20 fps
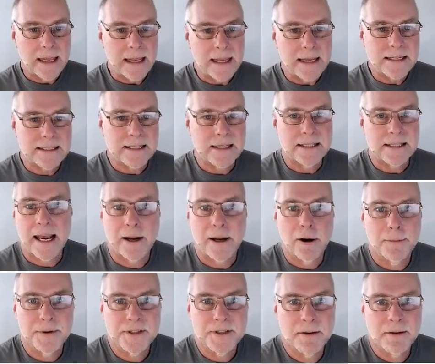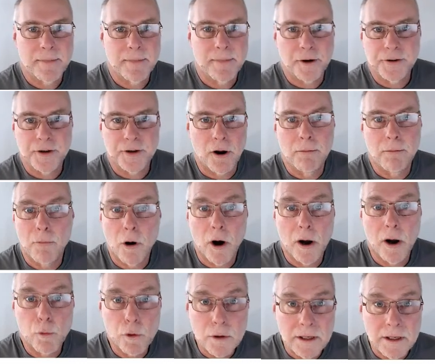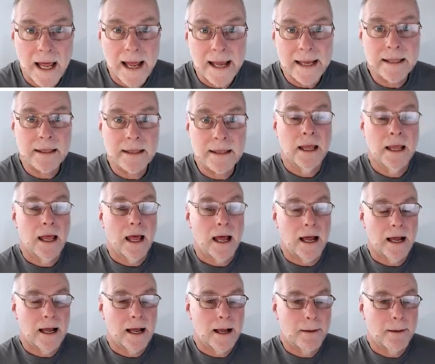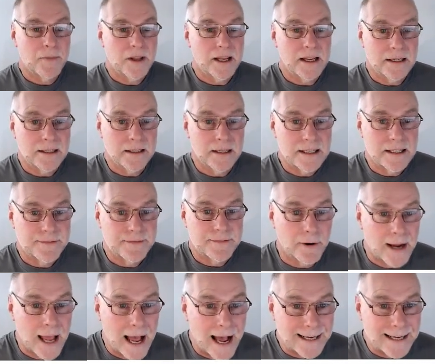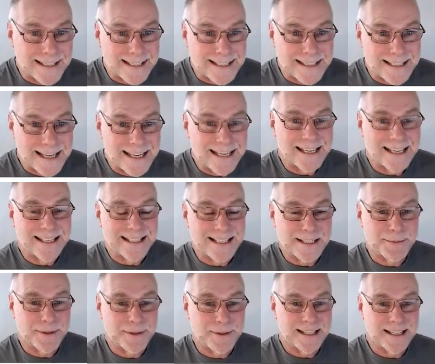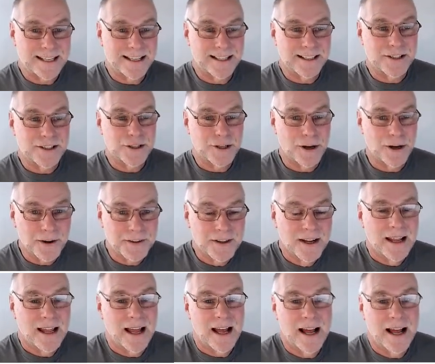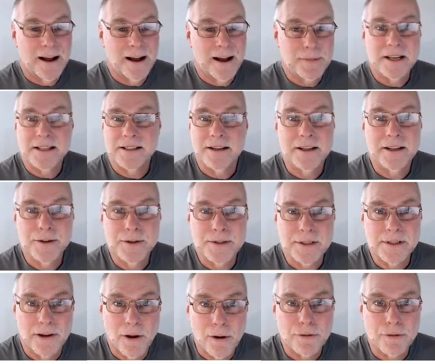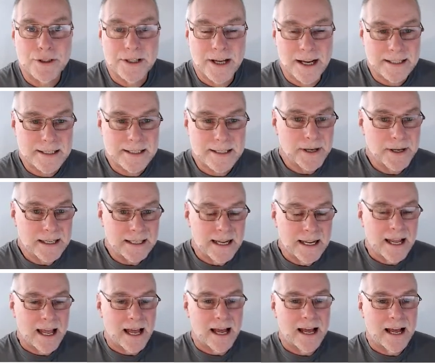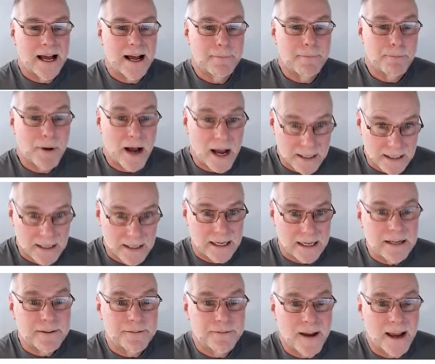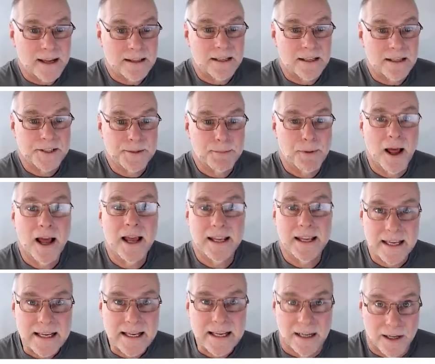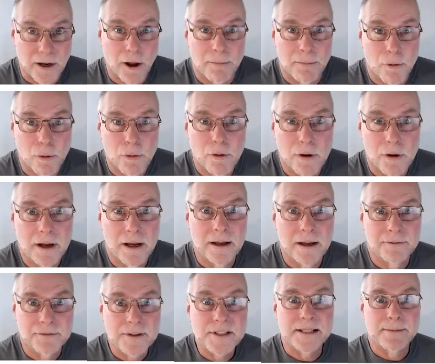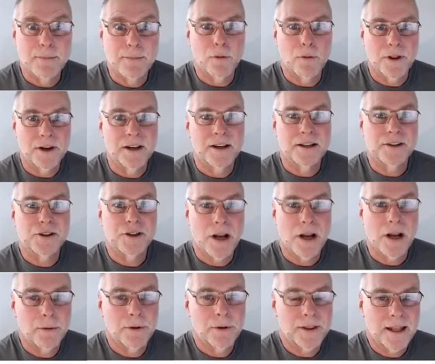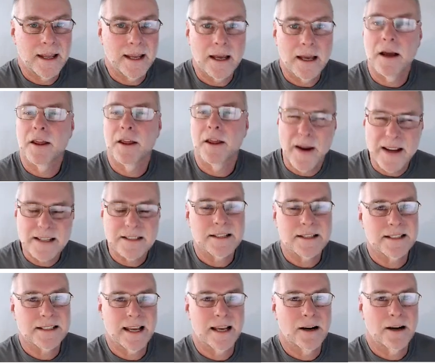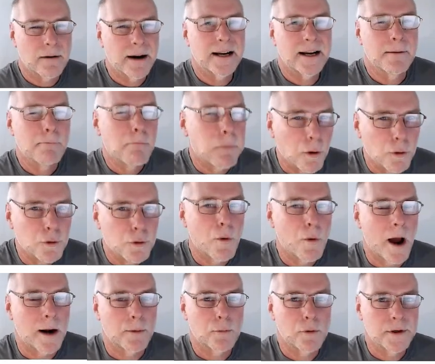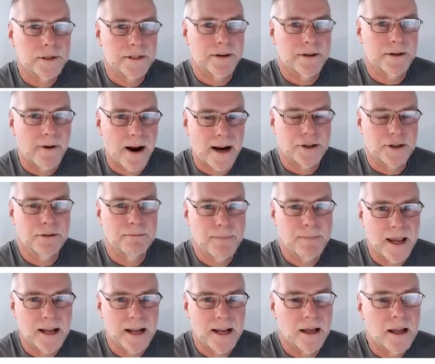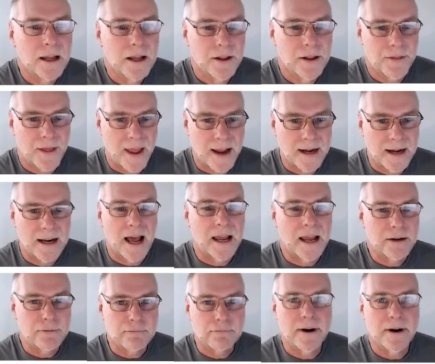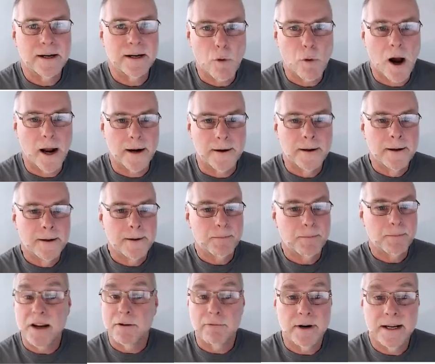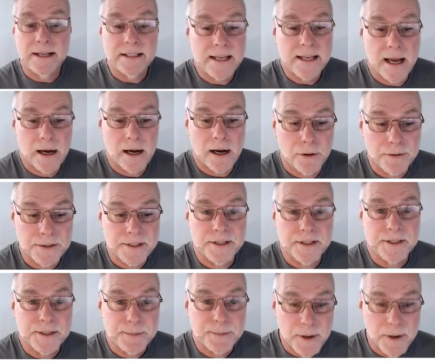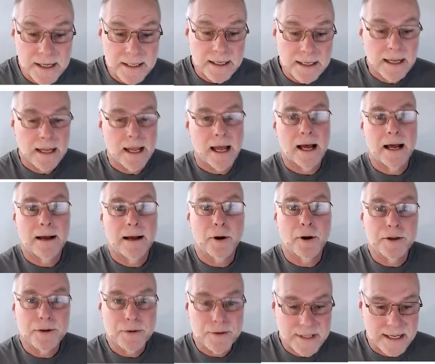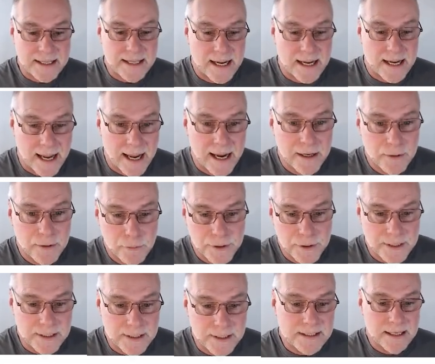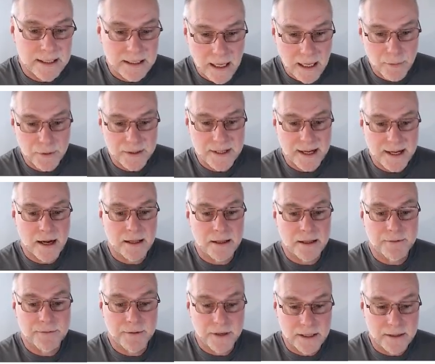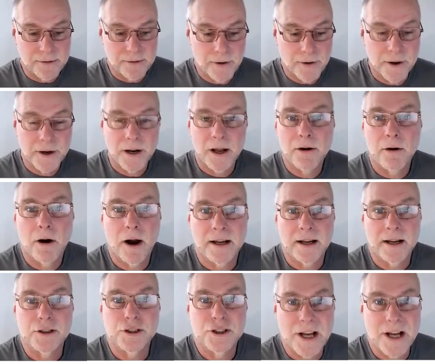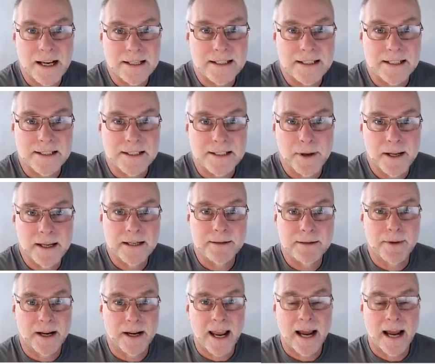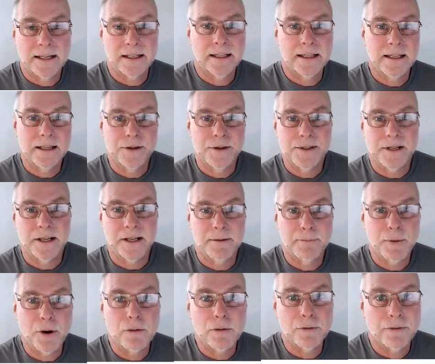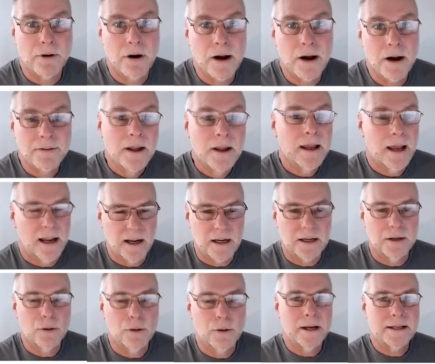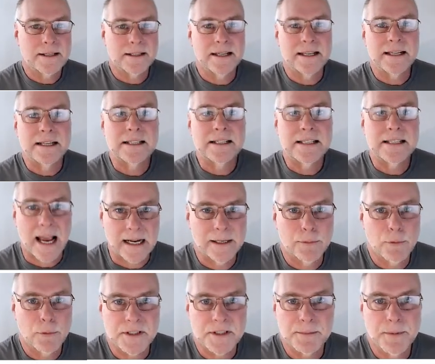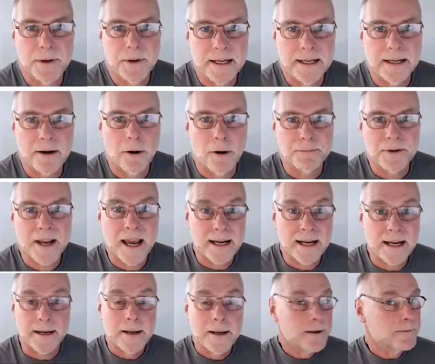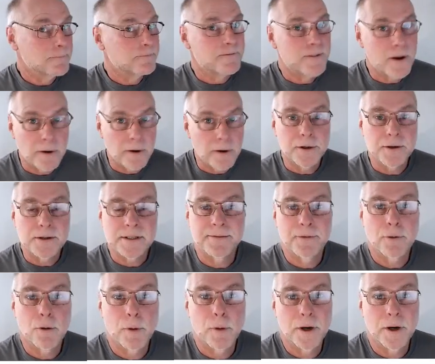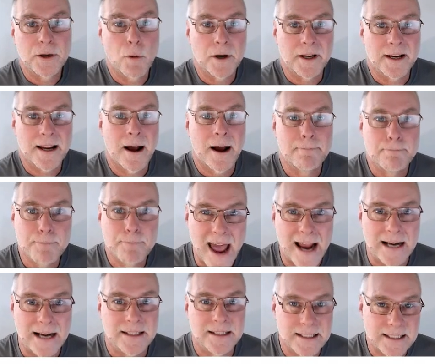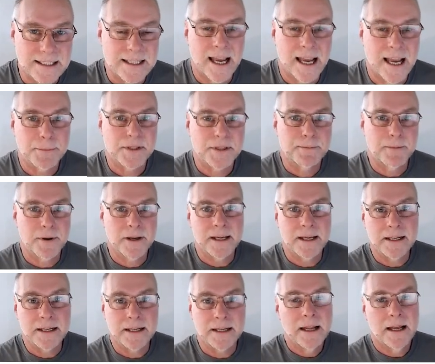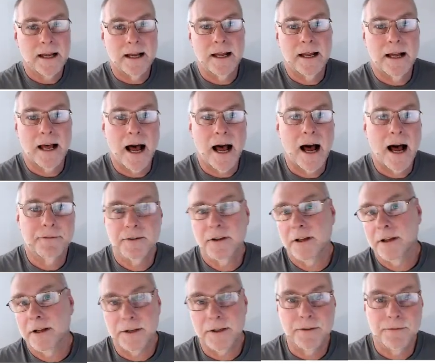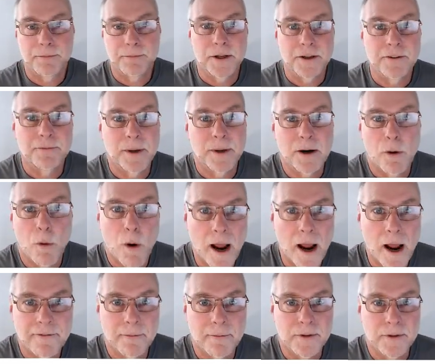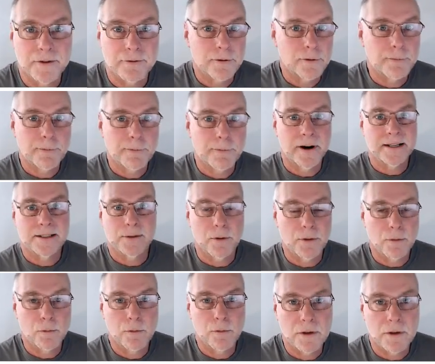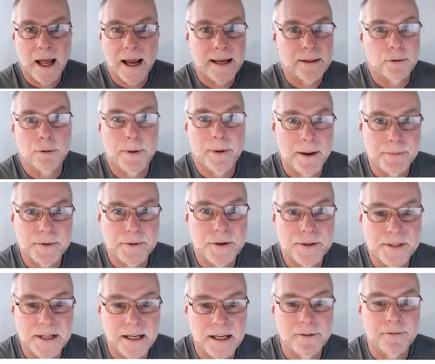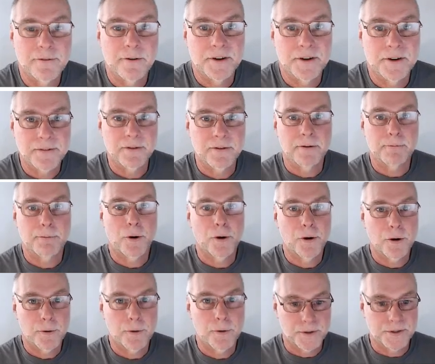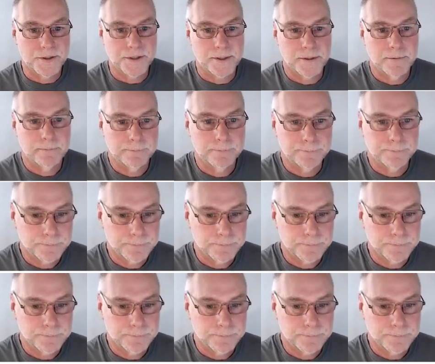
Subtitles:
Here's the tachometer mounted on my wood lathe. It's very hard to see in this particular shot because I used a long shutter speed, but in fact the display is a lot more visible than it is shown there. As I said, I reckon a blue one works a fraction better than a red one. It reads out constant speed. By using that handle you can see lower down in the photo, I can adjust the speed mechanically using a belt drive, and I can always see exactly what speed I'm getting. Very useful when you want to come back to the same speed after you've been away from the drill press or the wood lathe, or perhaps using it for a different purpose.